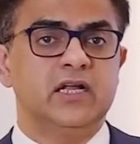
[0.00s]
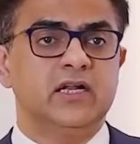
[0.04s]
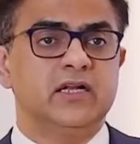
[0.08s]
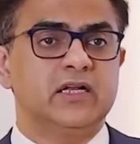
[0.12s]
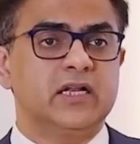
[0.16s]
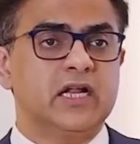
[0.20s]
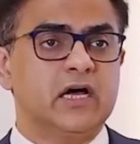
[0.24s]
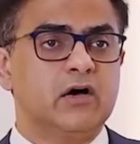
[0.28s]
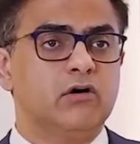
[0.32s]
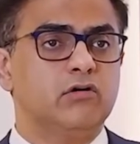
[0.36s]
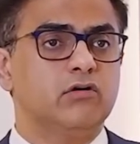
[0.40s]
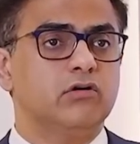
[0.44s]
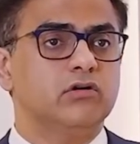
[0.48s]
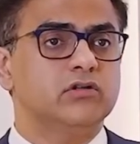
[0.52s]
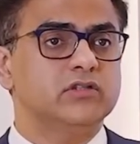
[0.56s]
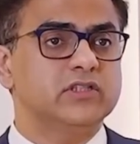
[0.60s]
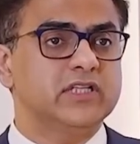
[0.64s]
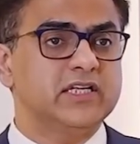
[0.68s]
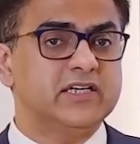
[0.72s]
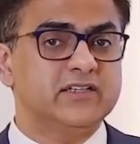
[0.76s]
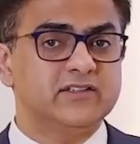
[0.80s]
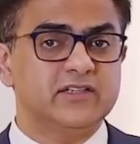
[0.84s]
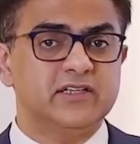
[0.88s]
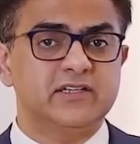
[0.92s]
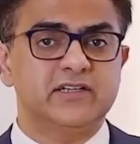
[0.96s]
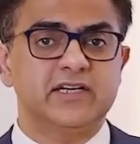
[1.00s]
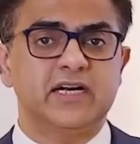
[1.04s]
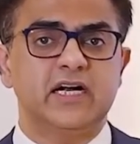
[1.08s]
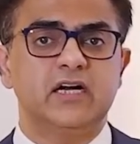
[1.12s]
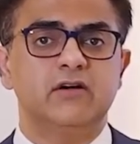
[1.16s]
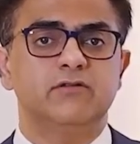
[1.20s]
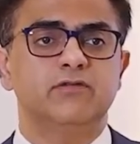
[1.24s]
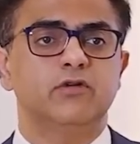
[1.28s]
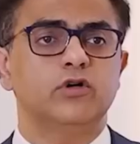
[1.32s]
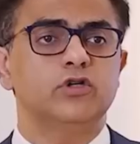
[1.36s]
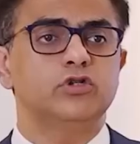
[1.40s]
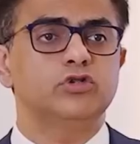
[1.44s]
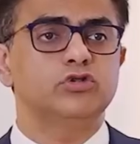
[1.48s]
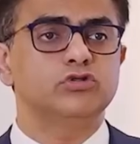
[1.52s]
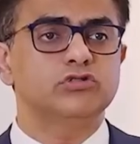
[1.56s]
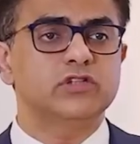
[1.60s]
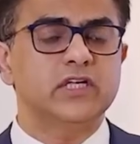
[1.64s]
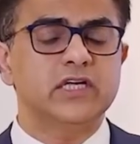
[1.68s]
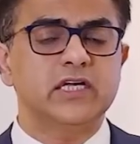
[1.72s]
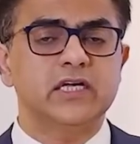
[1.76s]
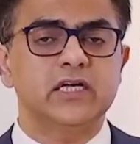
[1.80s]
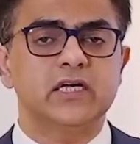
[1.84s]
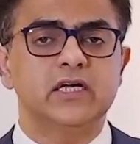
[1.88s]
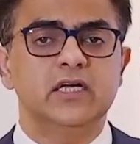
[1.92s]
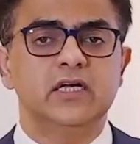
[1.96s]
Now there is a trend for
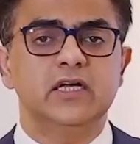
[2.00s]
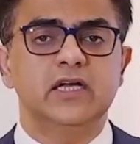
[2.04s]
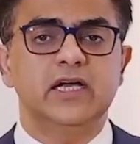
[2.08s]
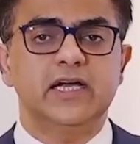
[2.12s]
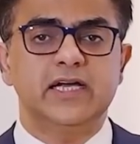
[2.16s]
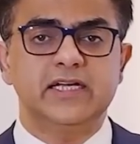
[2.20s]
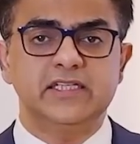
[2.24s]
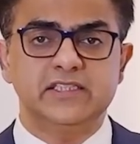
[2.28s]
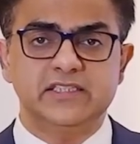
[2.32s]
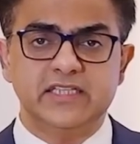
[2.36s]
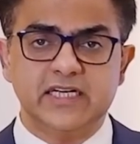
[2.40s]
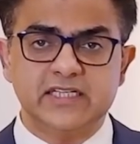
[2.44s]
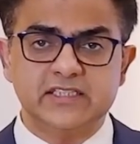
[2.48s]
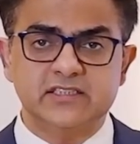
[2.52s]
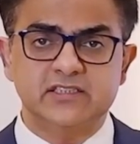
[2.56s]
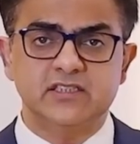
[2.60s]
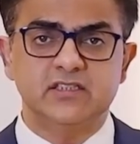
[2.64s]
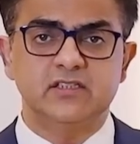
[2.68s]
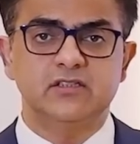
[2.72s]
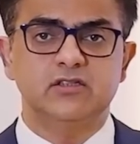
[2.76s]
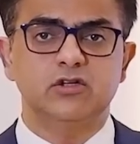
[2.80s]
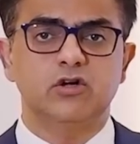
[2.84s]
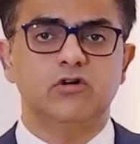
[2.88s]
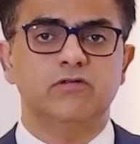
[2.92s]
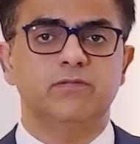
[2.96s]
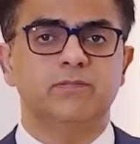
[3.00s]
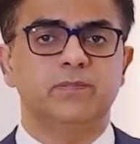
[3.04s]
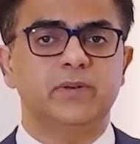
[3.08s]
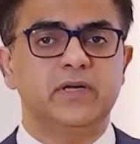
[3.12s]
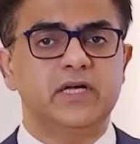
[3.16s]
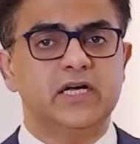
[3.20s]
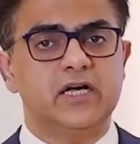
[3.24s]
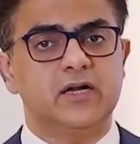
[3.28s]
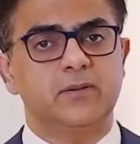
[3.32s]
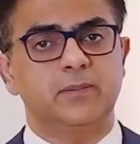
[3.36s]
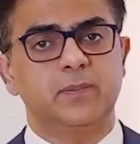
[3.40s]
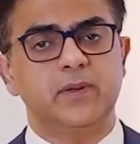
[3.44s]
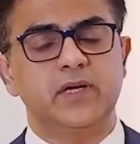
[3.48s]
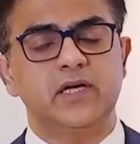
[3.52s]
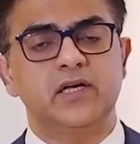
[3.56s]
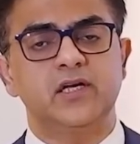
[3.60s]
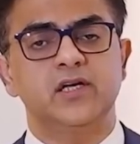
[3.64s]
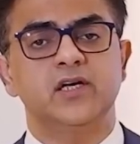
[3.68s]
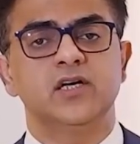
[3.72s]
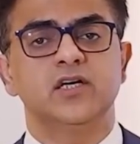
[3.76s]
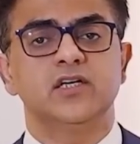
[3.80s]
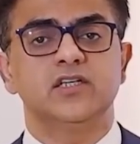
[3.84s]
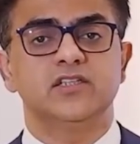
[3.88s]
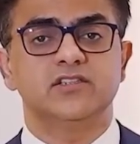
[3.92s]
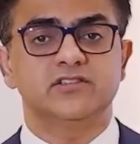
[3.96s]
using injections of
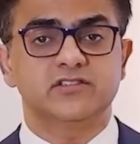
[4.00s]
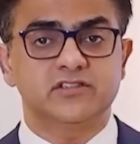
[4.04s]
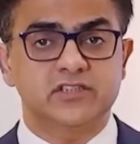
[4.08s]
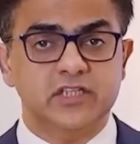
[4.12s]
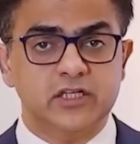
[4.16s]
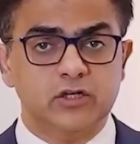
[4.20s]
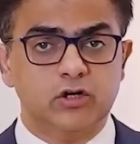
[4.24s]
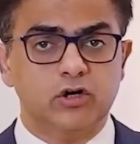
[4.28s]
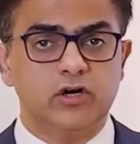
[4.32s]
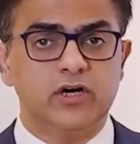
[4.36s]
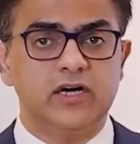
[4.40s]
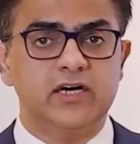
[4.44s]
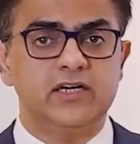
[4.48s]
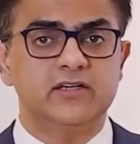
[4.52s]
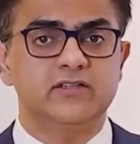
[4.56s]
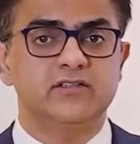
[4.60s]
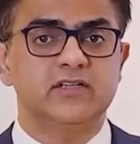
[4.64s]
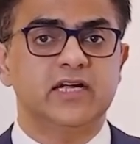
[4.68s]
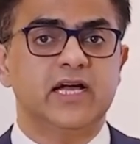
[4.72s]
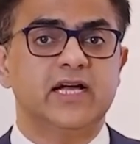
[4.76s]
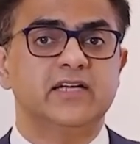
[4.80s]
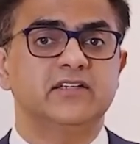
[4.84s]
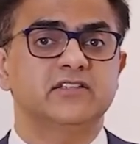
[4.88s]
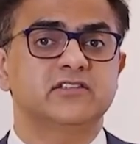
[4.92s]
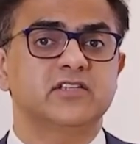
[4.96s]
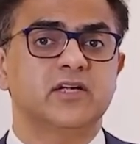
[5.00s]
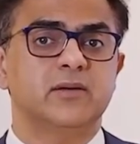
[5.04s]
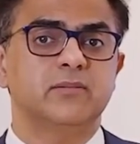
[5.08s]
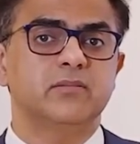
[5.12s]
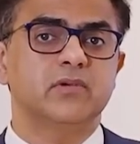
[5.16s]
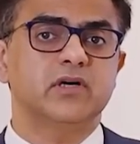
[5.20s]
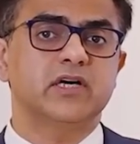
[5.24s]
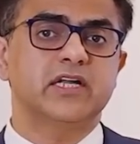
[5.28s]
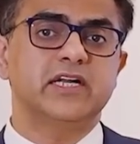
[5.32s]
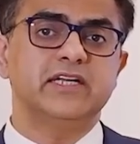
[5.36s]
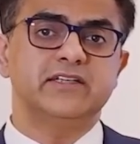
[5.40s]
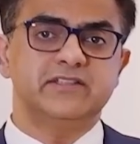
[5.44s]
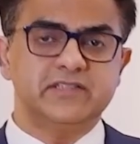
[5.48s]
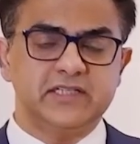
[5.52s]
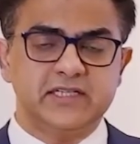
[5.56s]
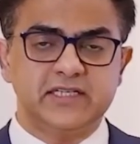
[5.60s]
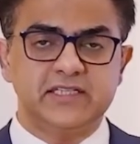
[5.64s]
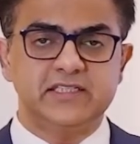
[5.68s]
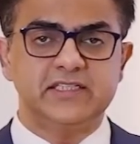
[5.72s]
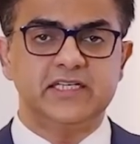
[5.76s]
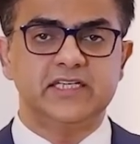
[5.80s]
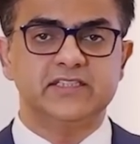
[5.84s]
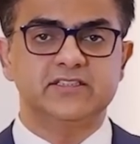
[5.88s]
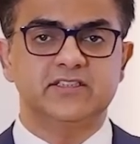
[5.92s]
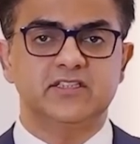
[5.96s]
PRP, steroids, and some greasing
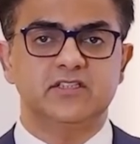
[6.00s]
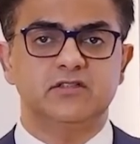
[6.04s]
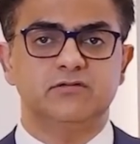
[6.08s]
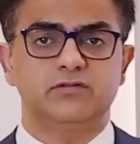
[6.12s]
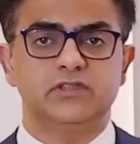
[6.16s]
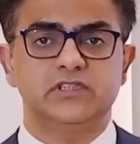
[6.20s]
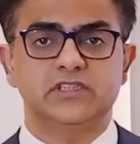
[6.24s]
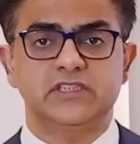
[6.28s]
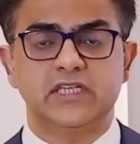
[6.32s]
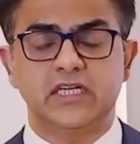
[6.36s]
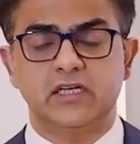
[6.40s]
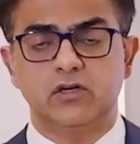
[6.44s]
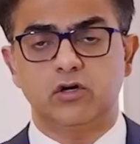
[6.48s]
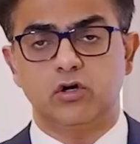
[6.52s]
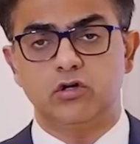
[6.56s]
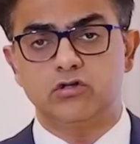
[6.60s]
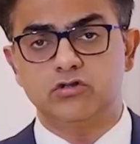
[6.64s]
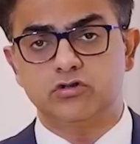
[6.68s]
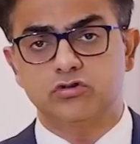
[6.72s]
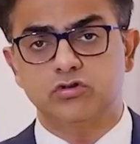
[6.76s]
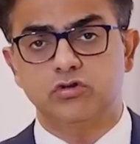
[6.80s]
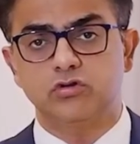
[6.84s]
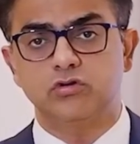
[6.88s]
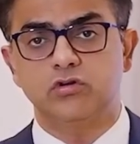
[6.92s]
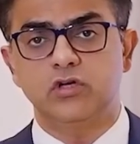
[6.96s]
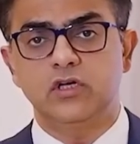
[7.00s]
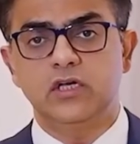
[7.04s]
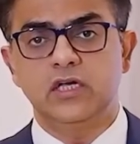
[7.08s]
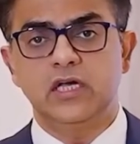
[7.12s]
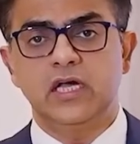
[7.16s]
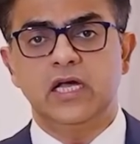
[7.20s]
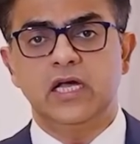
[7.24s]
injections, which can also